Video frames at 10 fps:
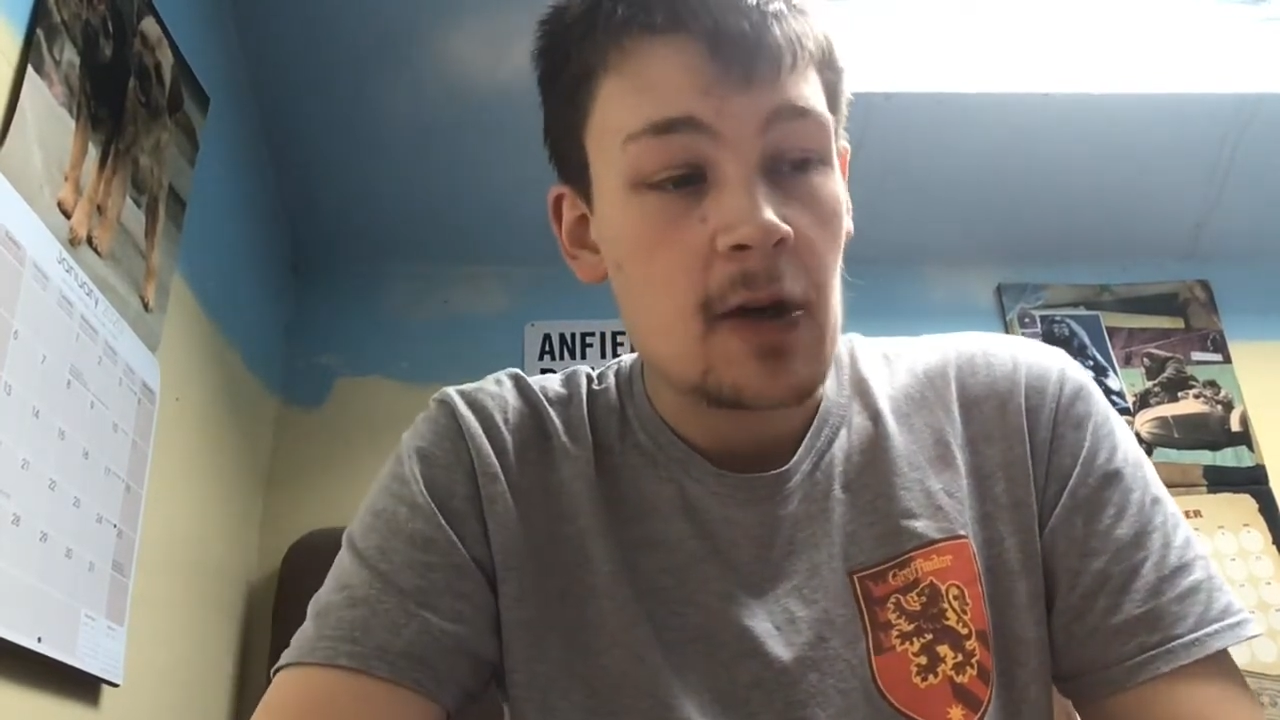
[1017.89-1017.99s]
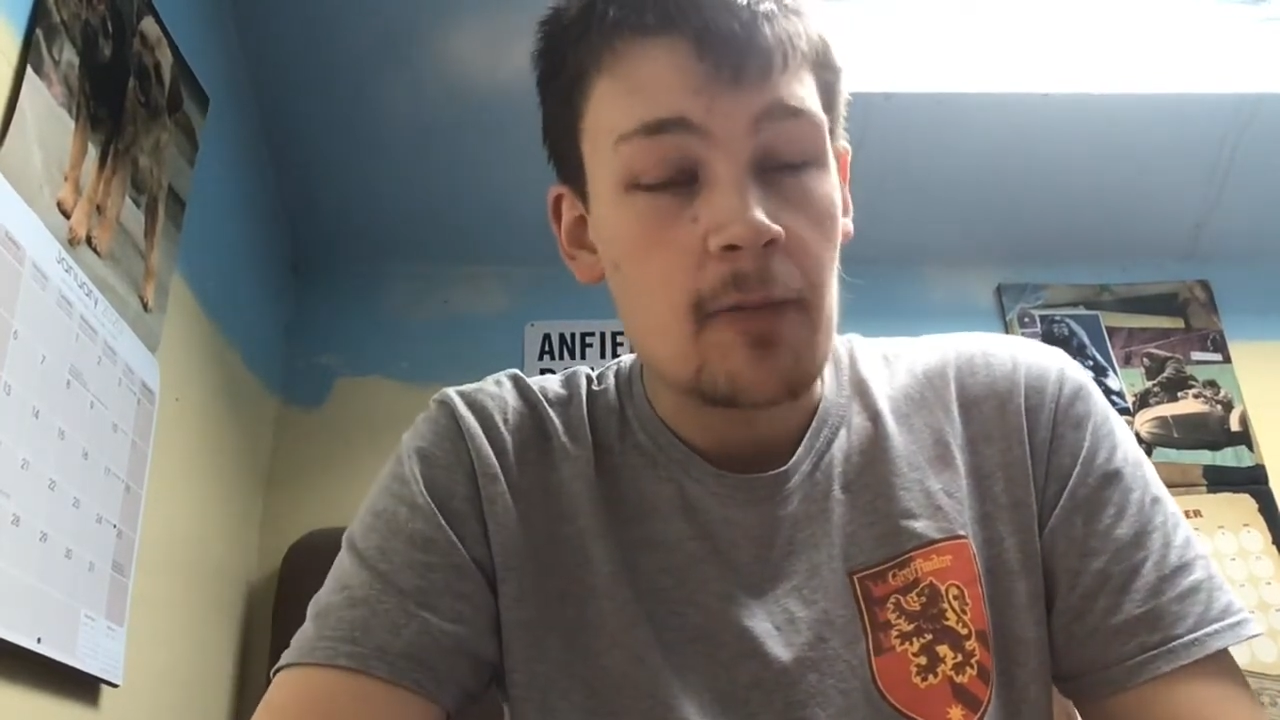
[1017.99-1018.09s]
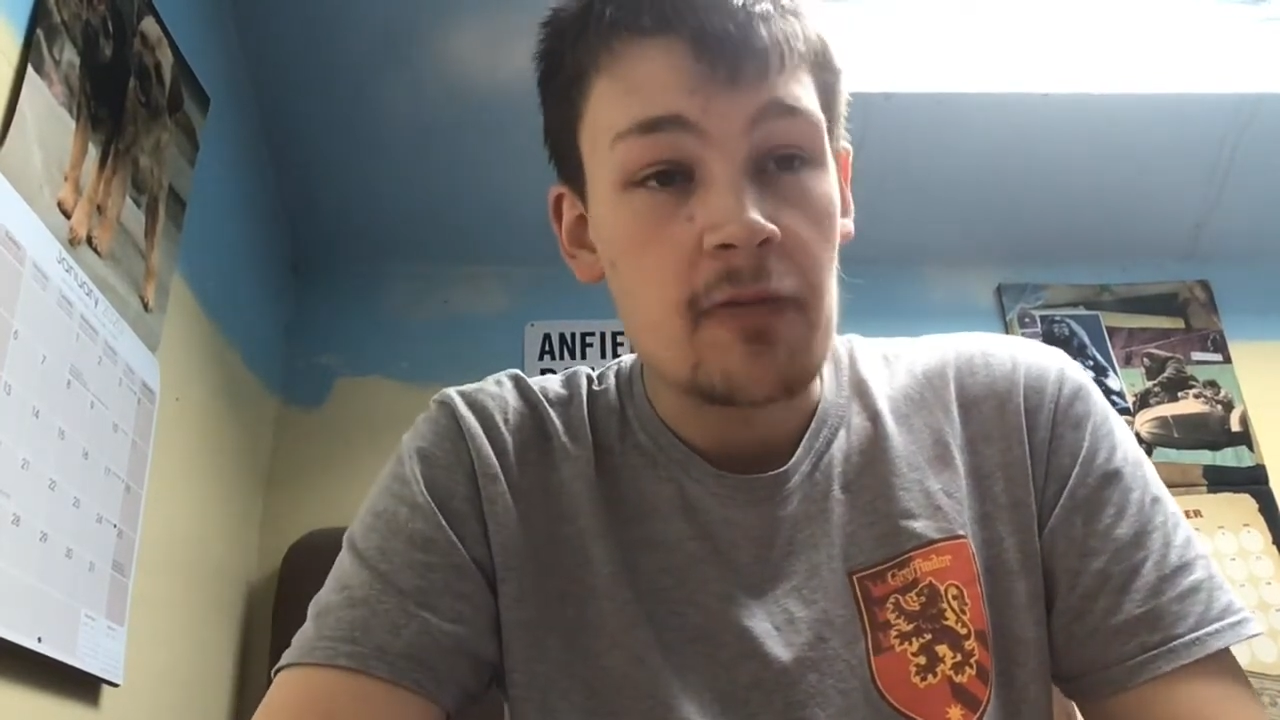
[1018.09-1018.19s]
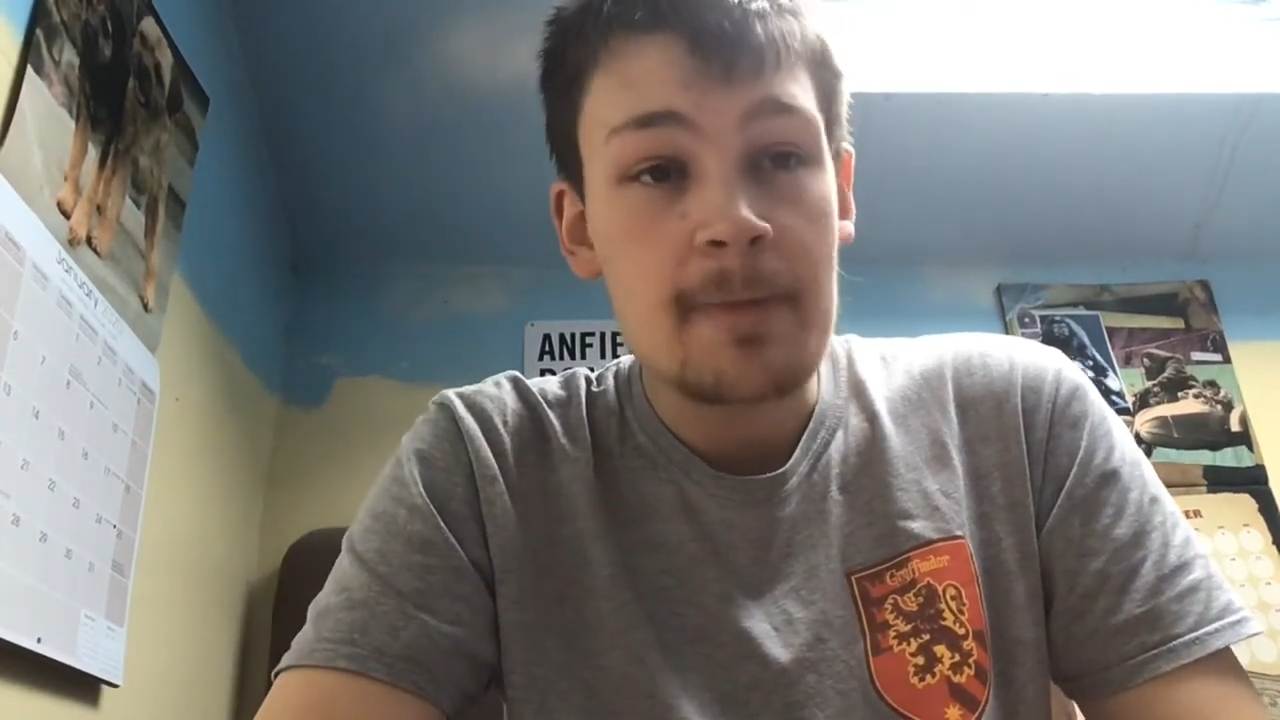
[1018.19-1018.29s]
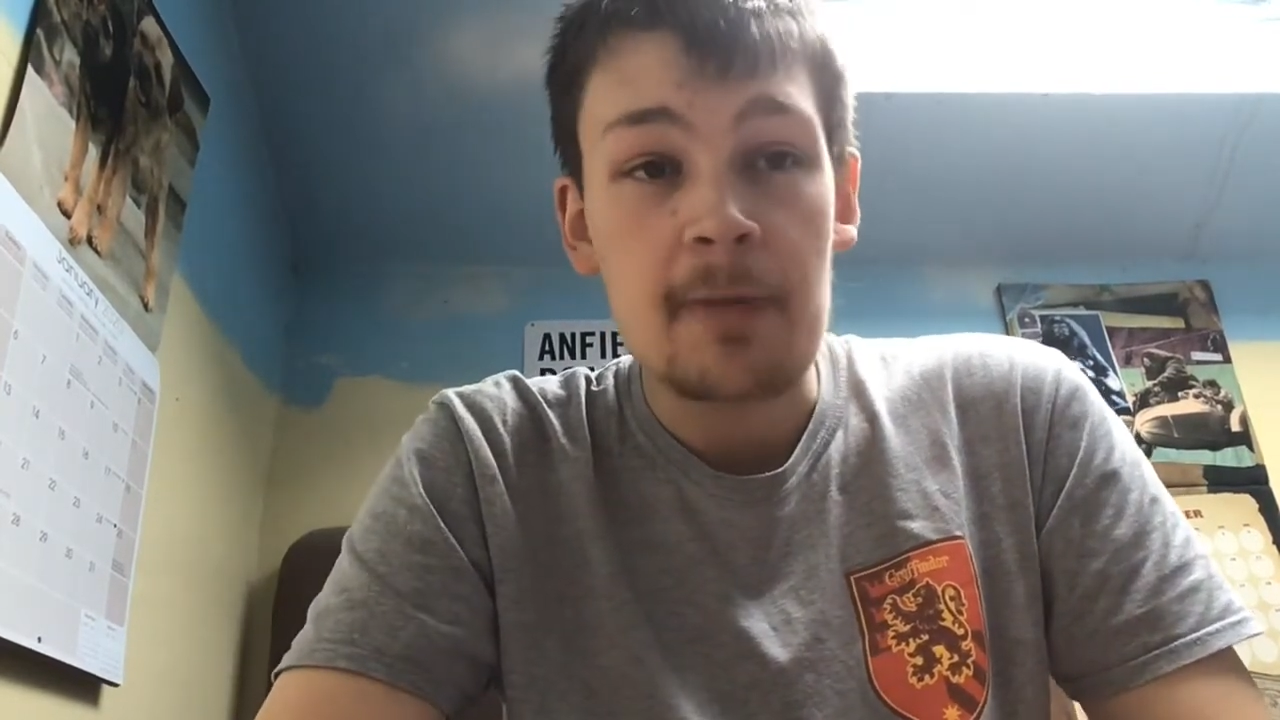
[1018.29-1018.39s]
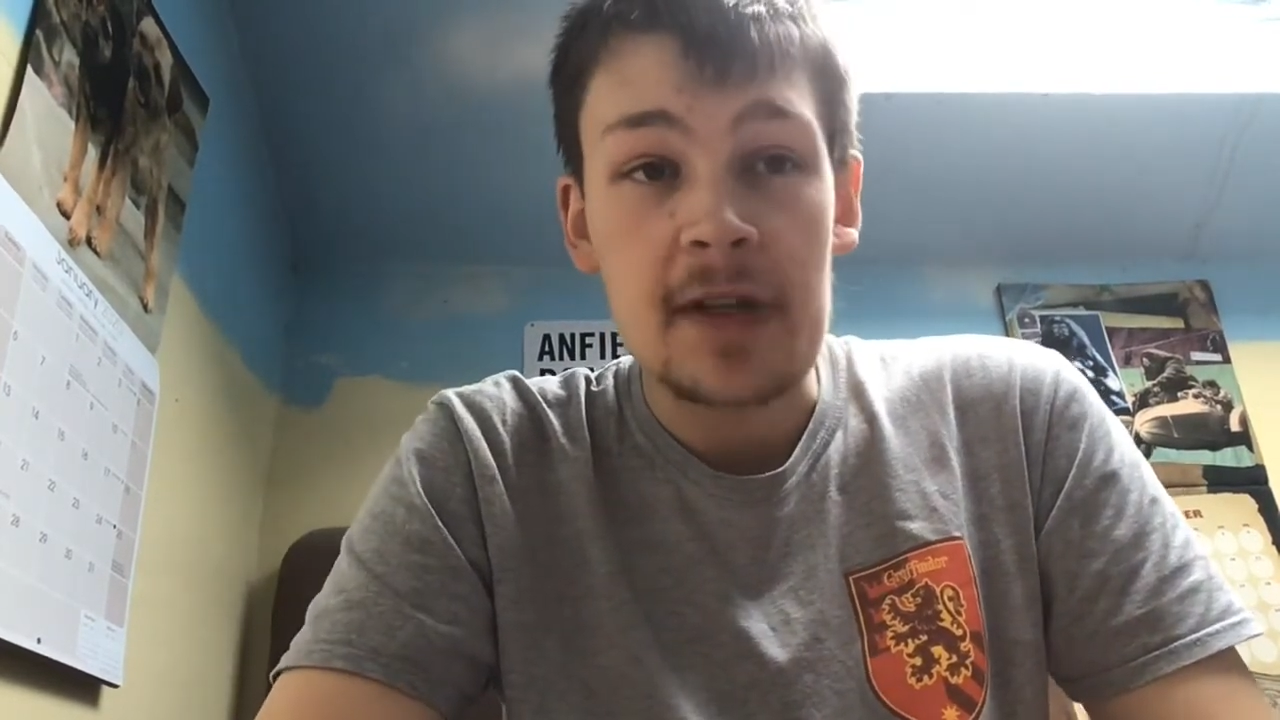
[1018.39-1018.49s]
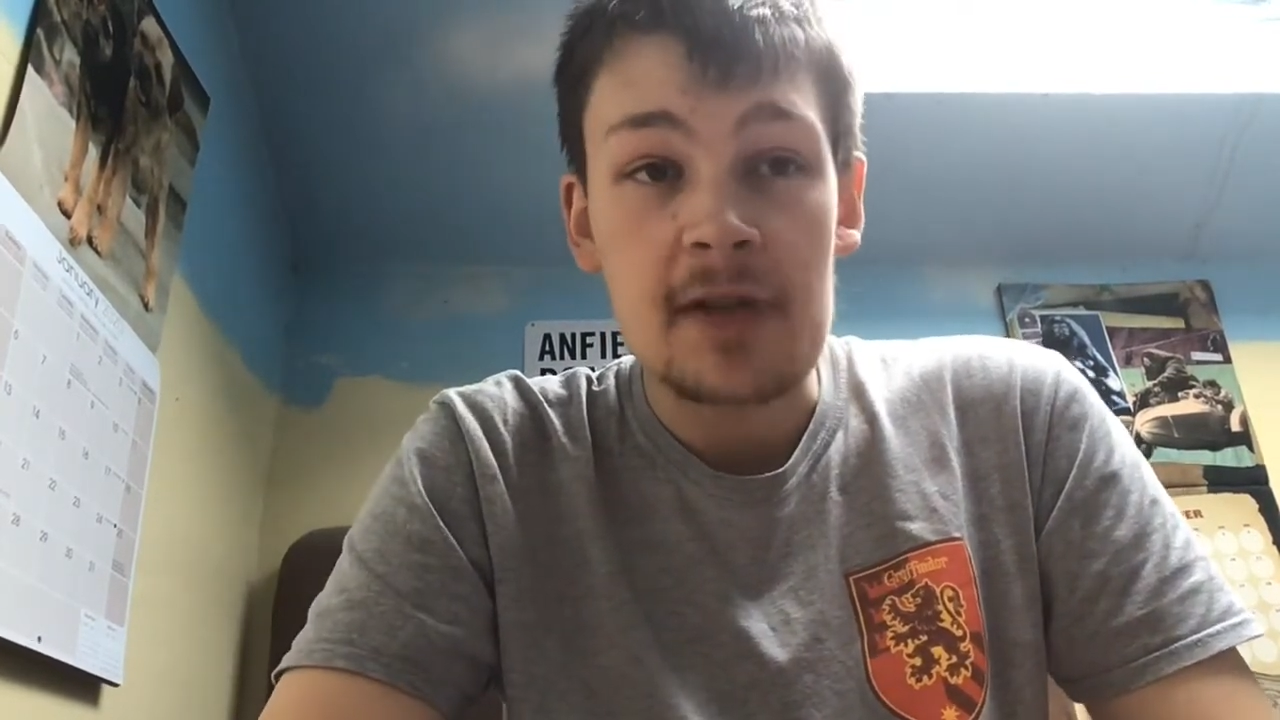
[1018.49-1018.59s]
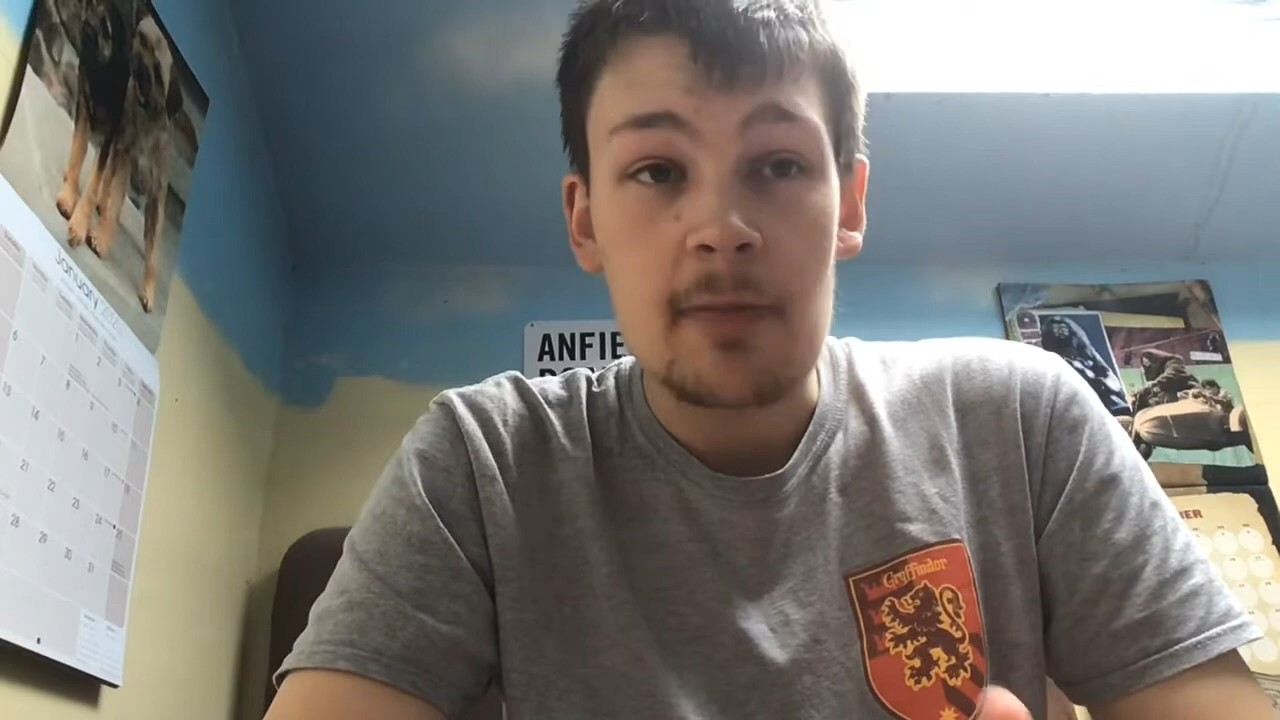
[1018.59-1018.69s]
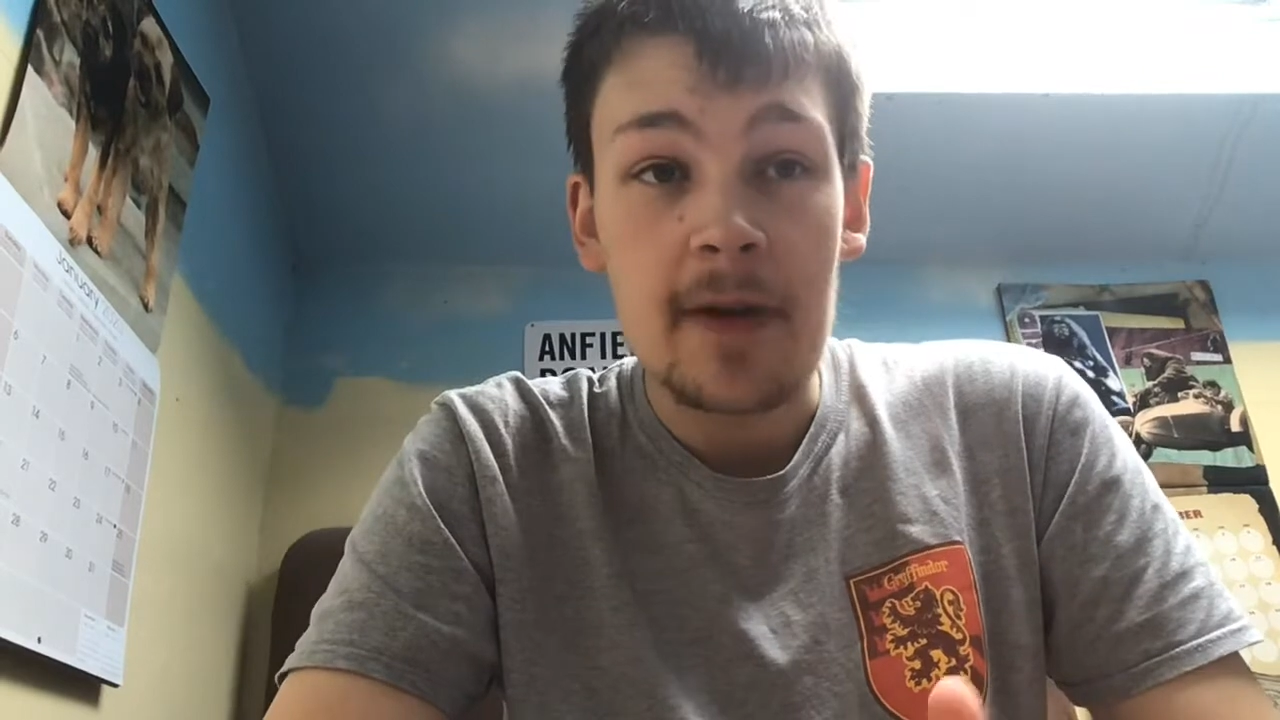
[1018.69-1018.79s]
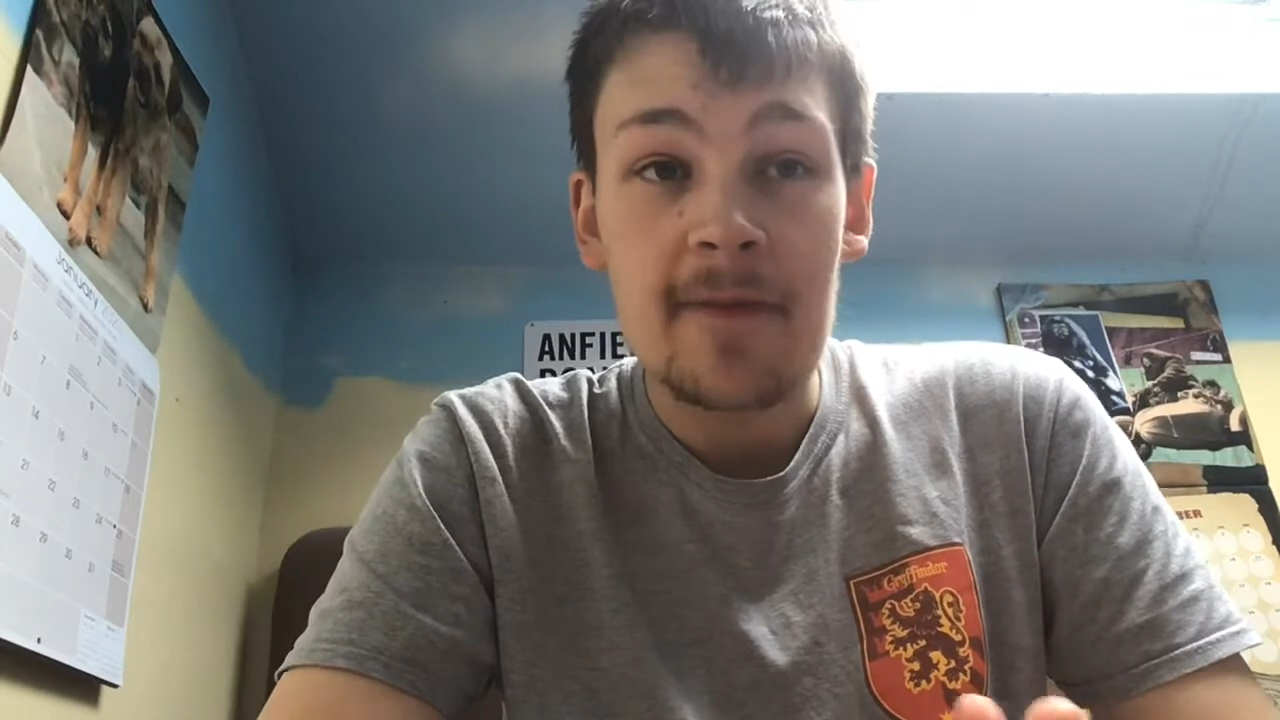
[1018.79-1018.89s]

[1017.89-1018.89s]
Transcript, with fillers: FA Cup replay.